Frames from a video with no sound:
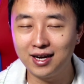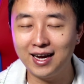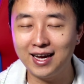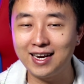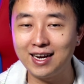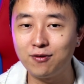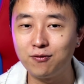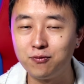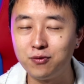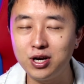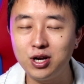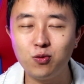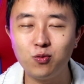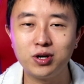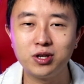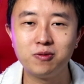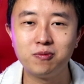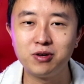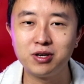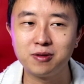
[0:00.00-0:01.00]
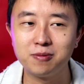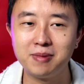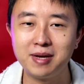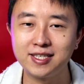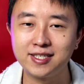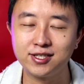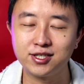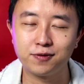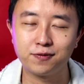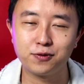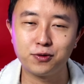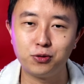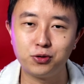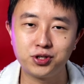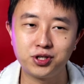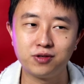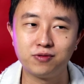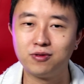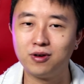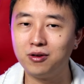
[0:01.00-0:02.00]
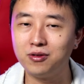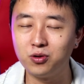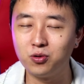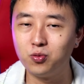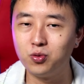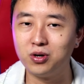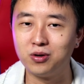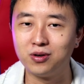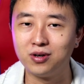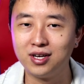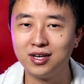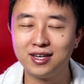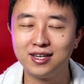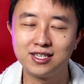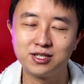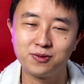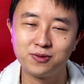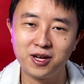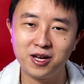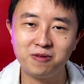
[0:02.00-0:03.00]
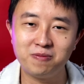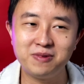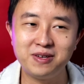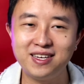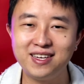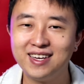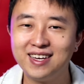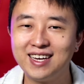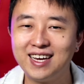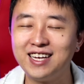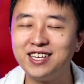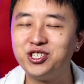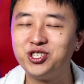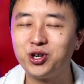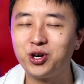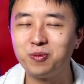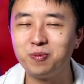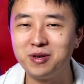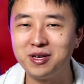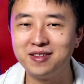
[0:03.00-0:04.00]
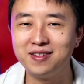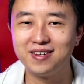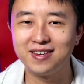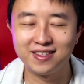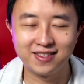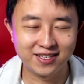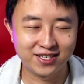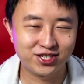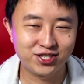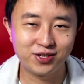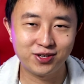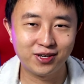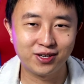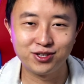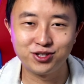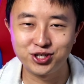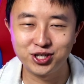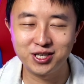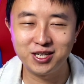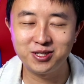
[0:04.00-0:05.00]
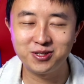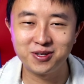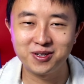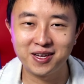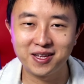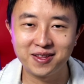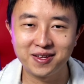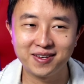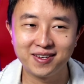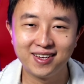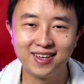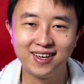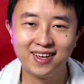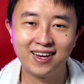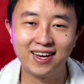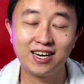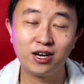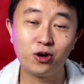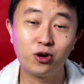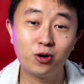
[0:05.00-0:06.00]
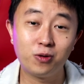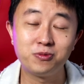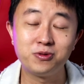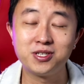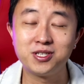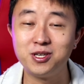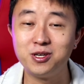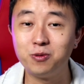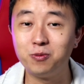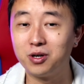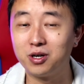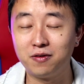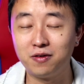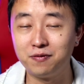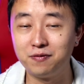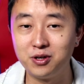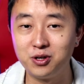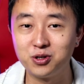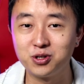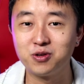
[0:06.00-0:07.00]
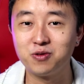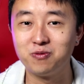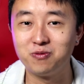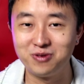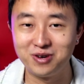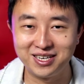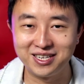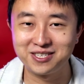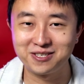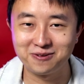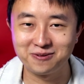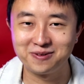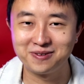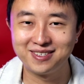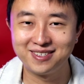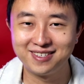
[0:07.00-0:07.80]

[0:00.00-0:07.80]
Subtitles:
And I really want to bring the message of coaching around the world. So help me and join me in this journey together. And I hope to see you in one of our videos really soon.